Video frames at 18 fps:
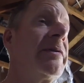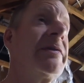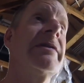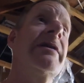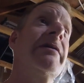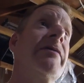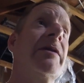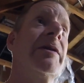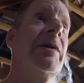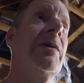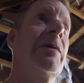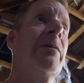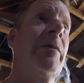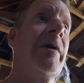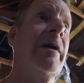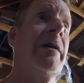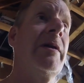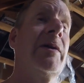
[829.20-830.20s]
see if
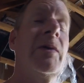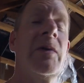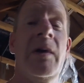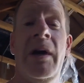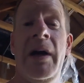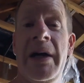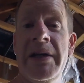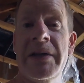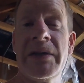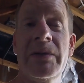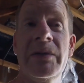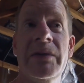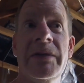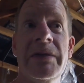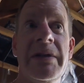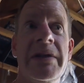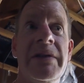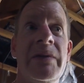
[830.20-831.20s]
one of the local high
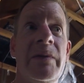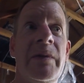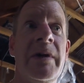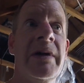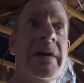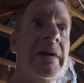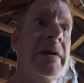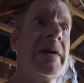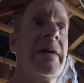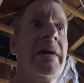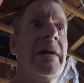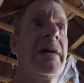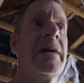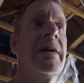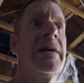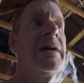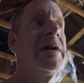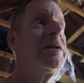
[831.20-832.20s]
schools doesn't want to
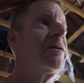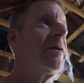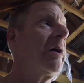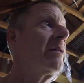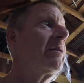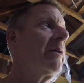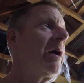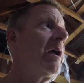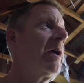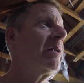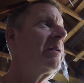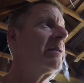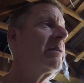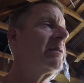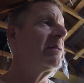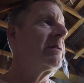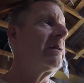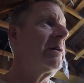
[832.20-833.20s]
try their hand
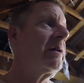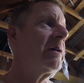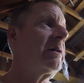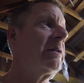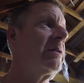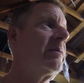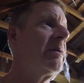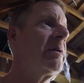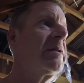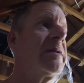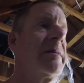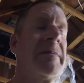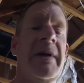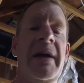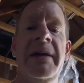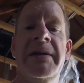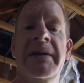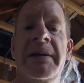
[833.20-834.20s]
at doing some
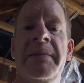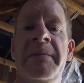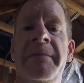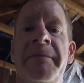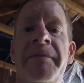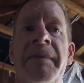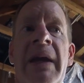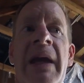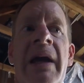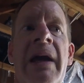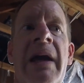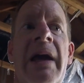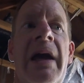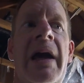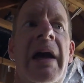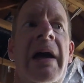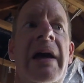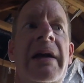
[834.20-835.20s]
painting,
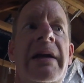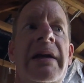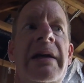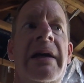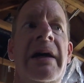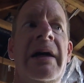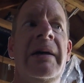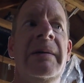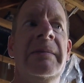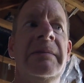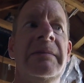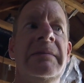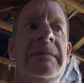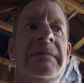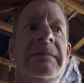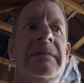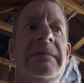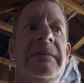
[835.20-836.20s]
and
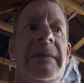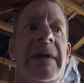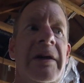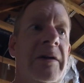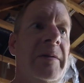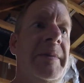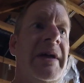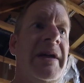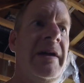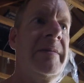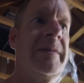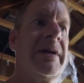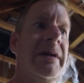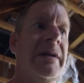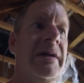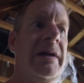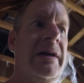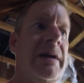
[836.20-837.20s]
it'll become
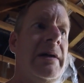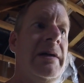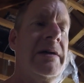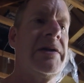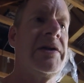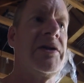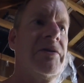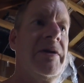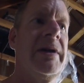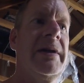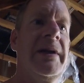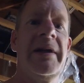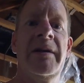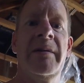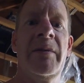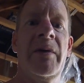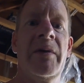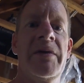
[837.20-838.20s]
a street
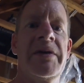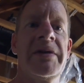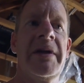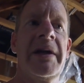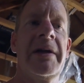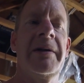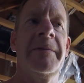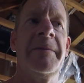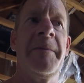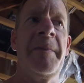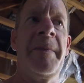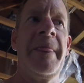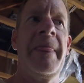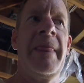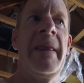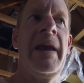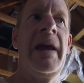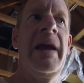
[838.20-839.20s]
legal motorcycle.
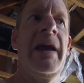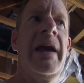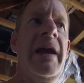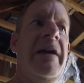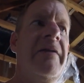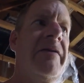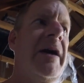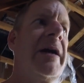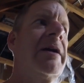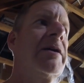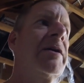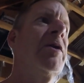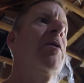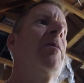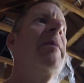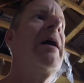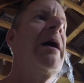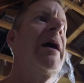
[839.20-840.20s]
If I could
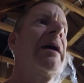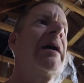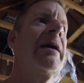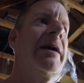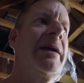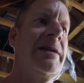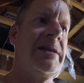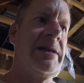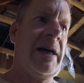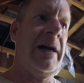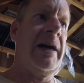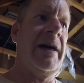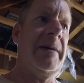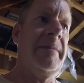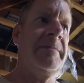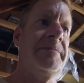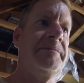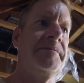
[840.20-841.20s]
go back in
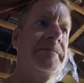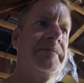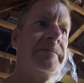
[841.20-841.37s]
time,